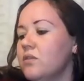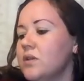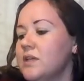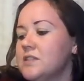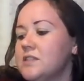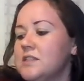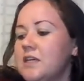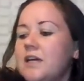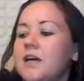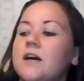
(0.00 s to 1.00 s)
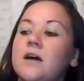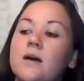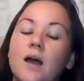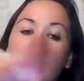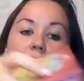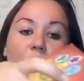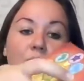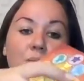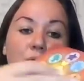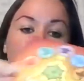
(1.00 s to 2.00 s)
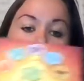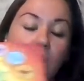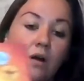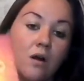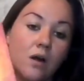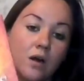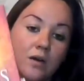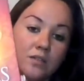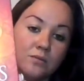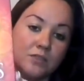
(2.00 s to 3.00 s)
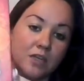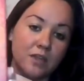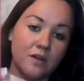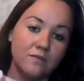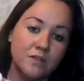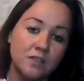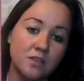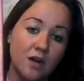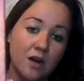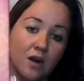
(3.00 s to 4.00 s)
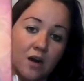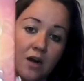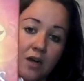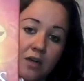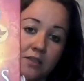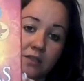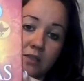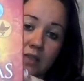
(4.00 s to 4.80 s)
So let's see. I have my Mudra cards, which I love these cards.